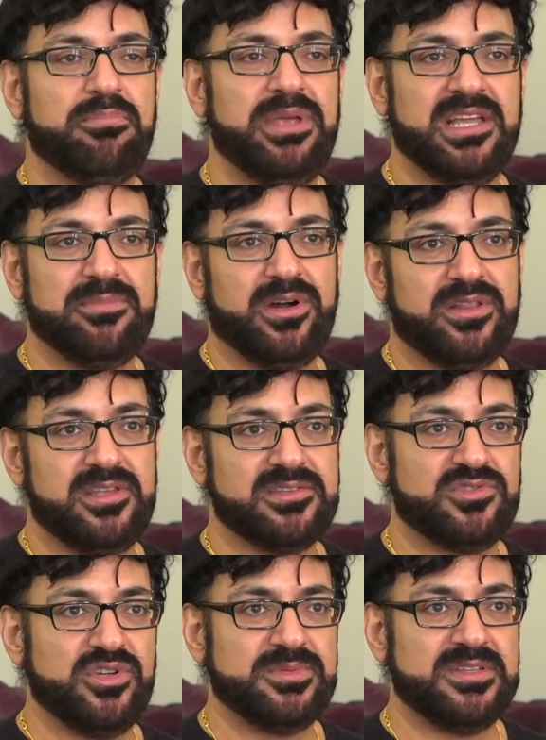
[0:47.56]
Being a part of
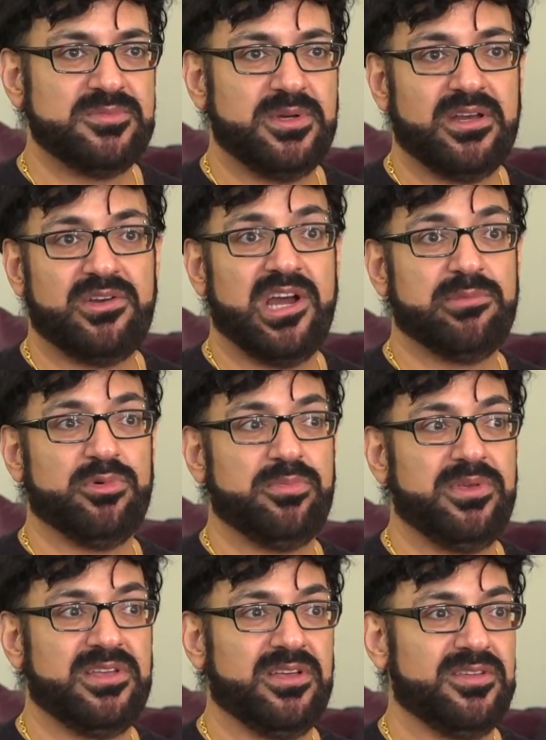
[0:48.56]
these groups has been
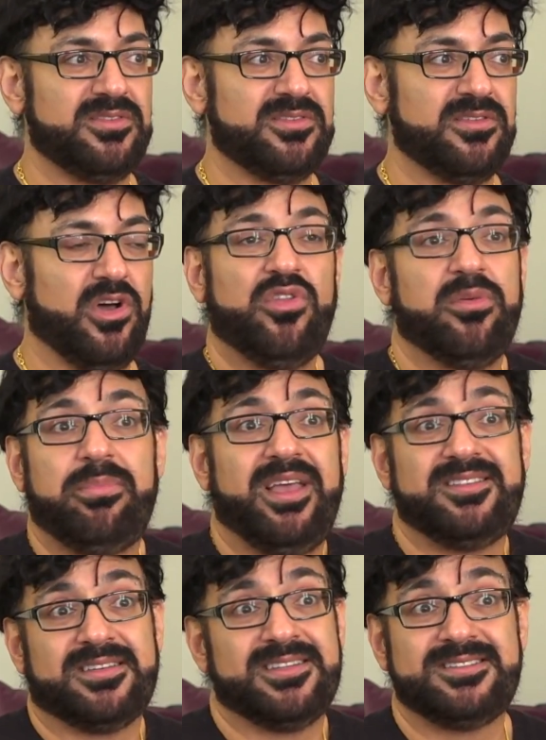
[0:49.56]
incredible because all the
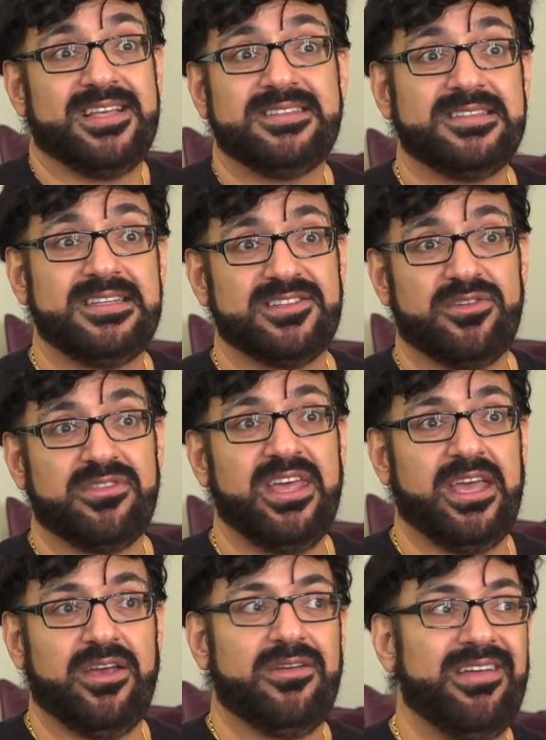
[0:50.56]
basic necessities
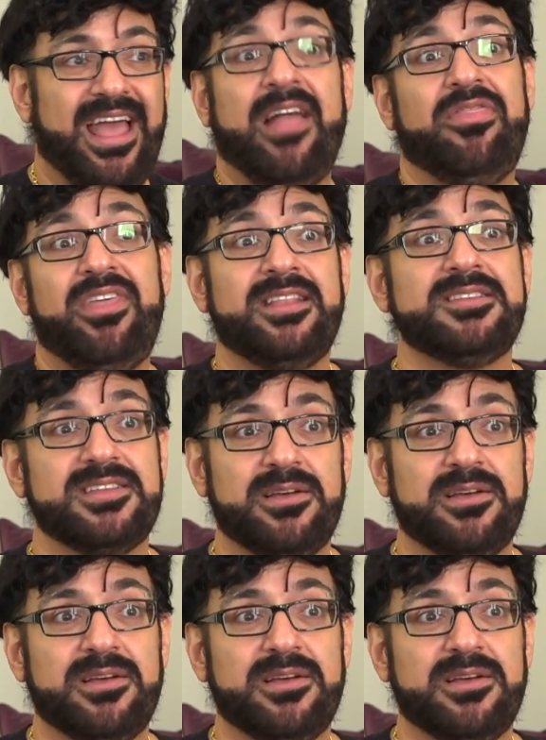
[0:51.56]
are there, and then